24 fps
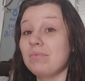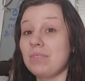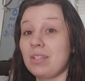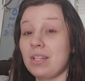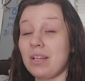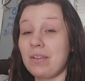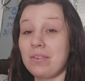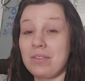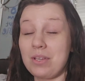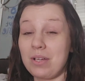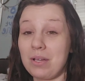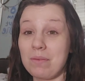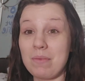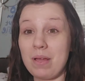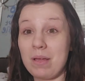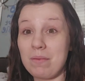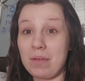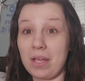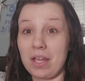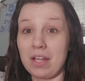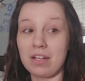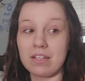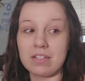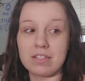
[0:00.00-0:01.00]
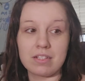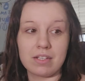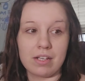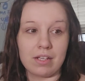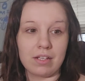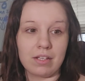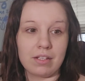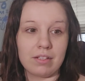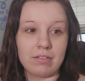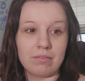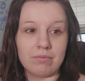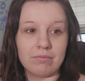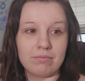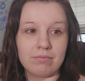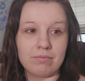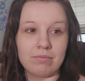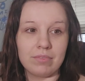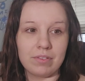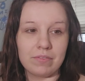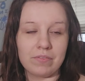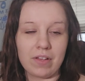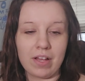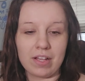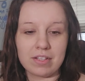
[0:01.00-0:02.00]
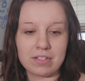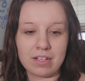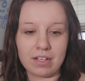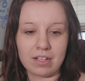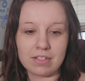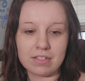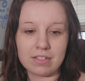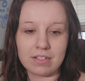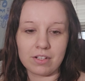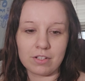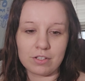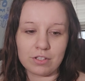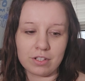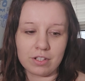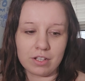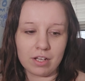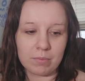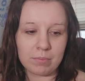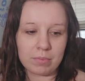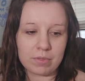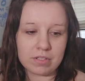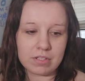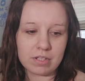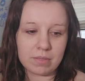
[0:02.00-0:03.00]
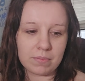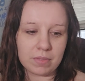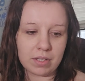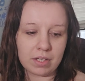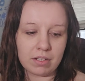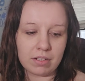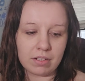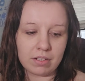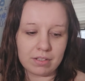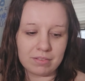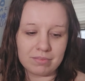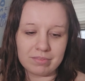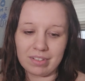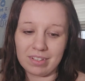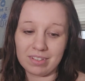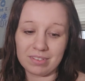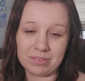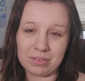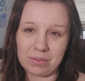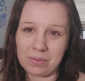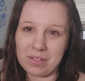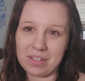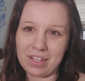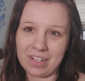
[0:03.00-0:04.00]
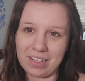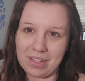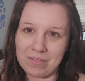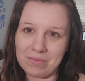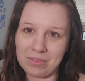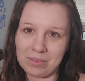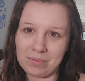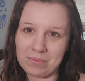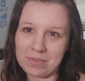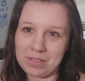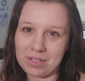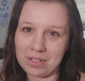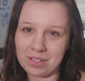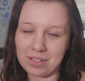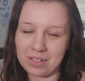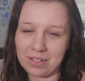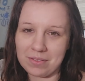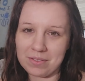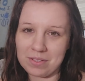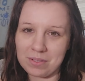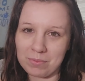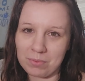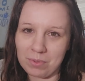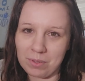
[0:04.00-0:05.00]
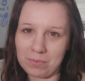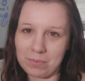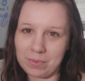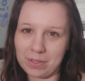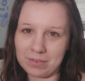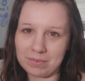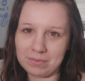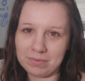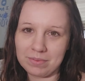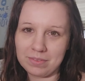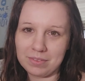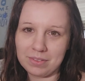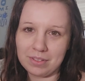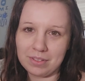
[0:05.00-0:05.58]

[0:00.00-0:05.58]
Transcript: You can maybe get it stick if it has like a suction cup or something on it. I don't know where that came from. Sorry, that was inappropriate.